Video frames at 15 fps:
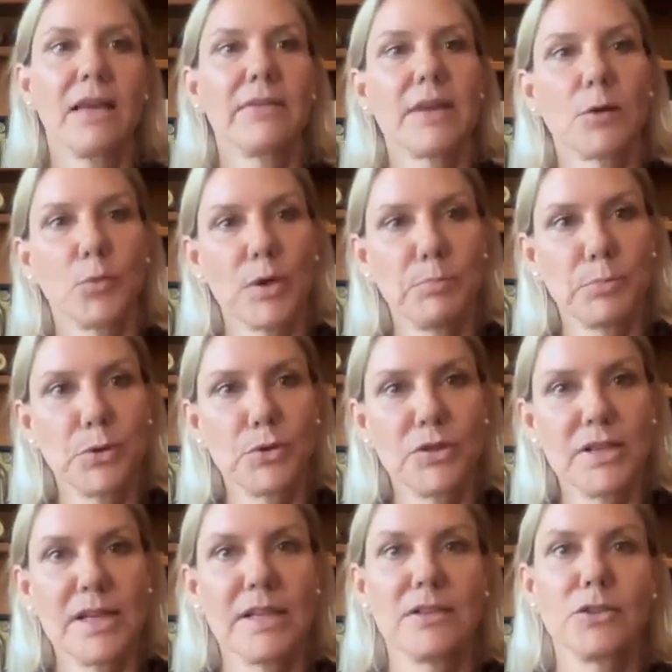that we put
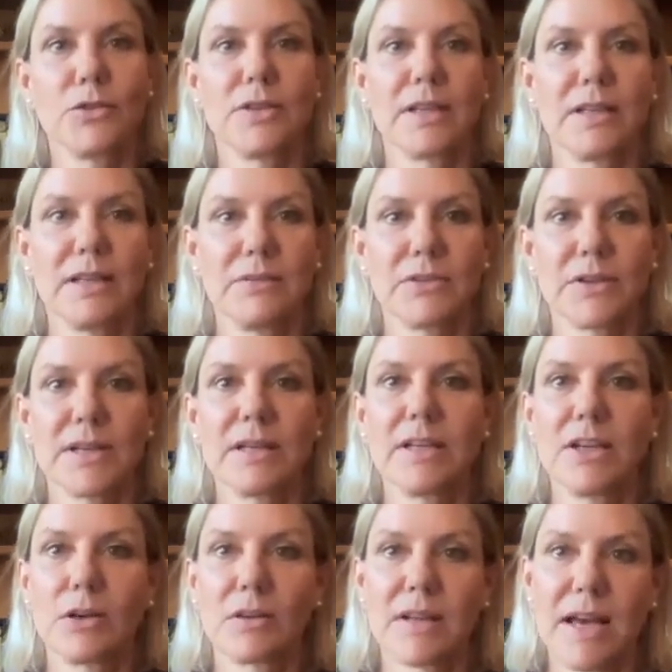into delivering
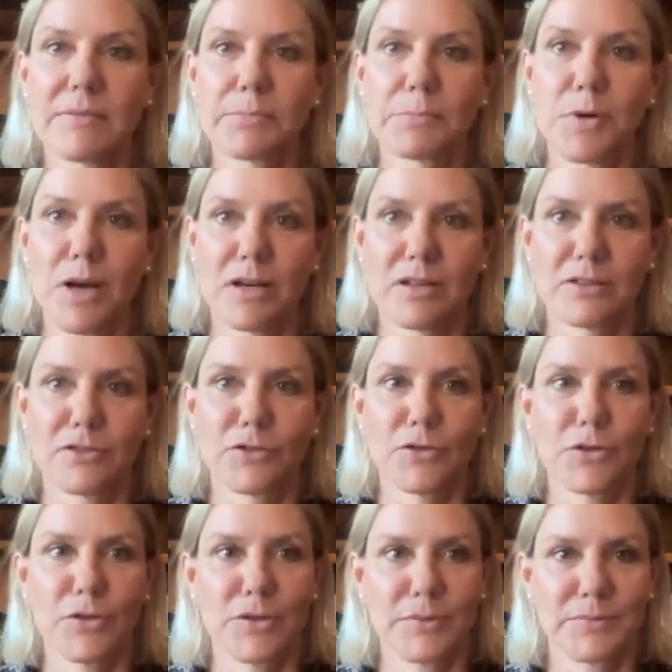NeoLife products to
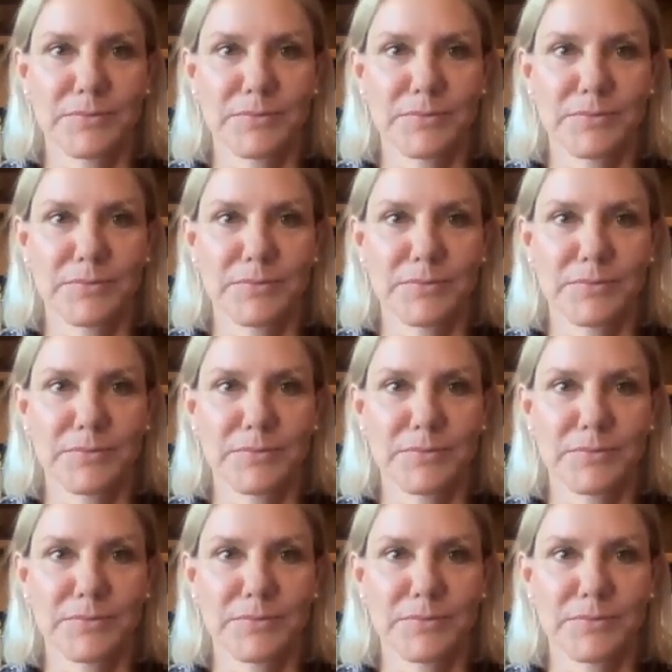you.